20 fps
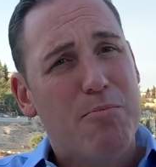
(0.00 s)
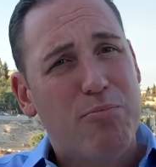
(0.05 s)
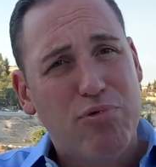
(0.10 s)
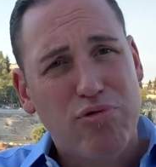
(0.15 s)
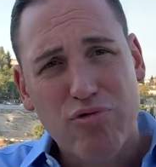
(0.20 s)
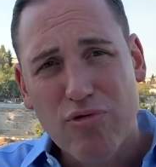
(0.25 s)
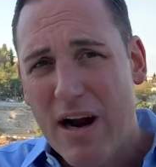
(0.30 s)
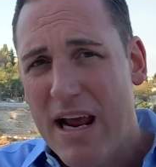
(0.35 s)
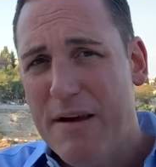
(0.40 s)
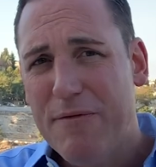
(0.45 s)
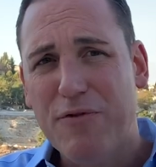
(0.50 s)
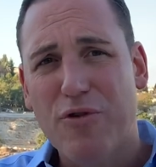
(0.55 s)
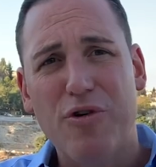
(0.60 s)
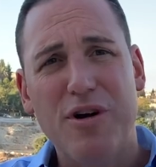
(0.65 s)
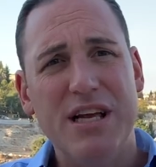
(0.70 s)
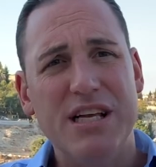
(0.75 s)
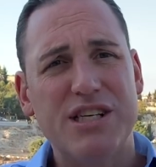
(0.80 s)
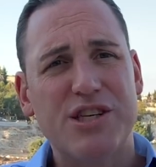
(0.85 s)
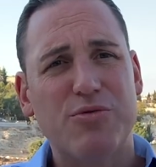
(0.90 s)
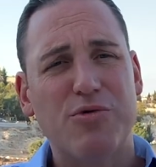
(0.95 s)
Pray for
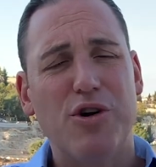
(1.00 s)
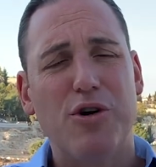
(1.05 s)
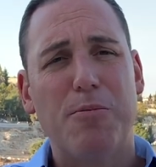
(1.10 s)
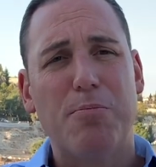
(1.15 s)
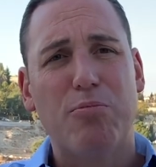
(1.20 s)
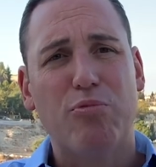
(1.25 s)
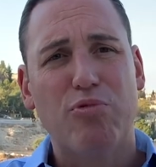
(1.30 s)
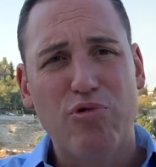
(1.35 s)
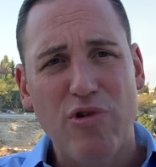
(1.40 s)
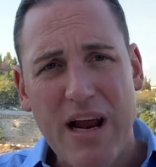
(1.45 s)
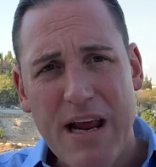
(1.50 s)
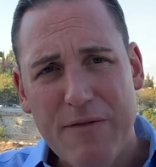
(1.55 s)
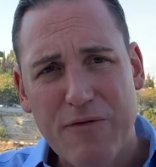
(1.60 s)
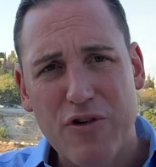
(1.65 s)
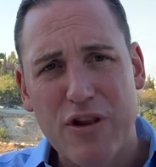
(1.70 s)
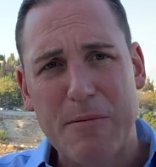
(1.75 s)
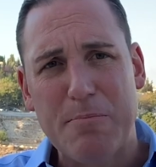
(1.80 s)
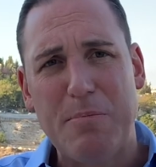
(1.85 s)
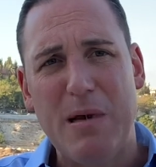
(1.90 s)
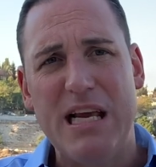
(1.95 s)
Israel, pray
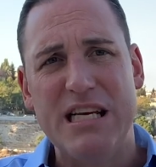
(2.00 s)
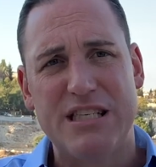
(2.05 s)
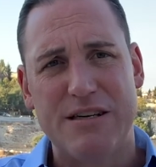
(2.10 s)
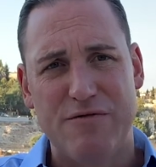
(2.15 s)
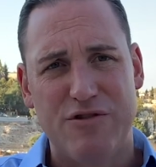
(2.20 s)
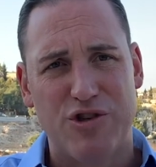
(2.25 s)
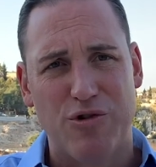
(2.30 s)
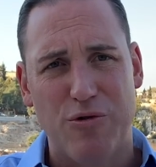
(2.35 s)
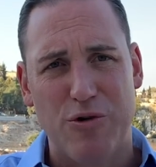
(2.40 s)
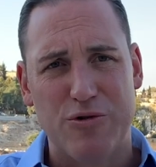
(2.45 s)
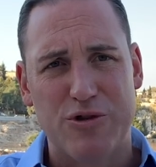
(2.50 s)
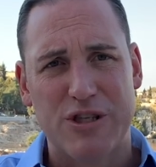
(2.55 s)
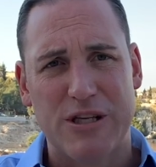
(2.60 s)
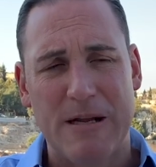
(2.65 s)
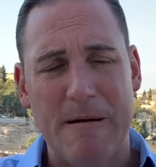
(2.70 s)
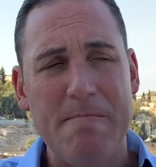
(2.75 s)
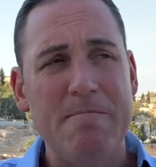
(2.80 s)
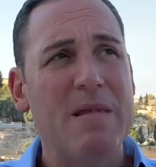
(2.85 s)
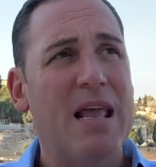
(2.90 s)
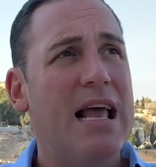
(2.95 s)
for the peace of
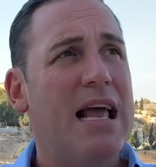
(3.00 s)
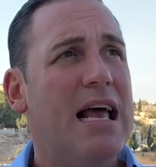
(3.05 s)
Jerusalem.